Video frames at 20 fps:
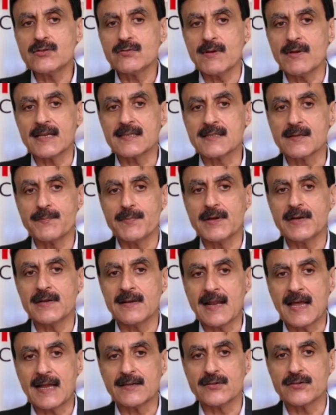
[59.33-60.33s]
to exhibit
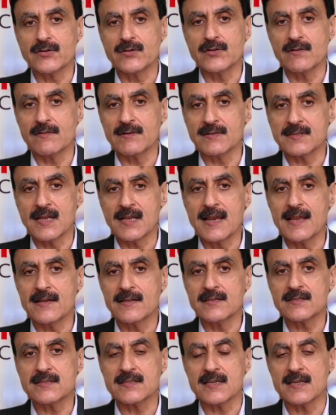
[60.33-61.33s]
an attitude of
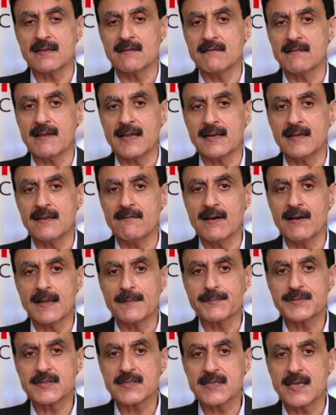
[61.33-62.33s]
resilience and
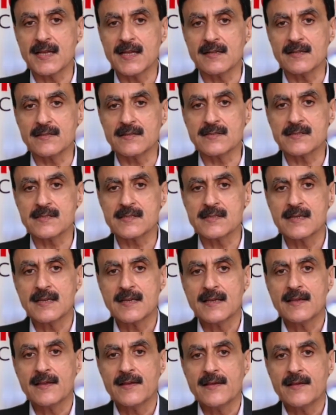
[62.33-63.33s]
develop skills
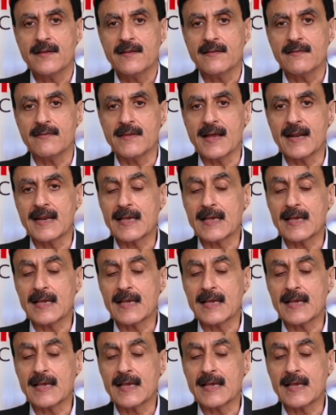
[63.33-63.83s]
that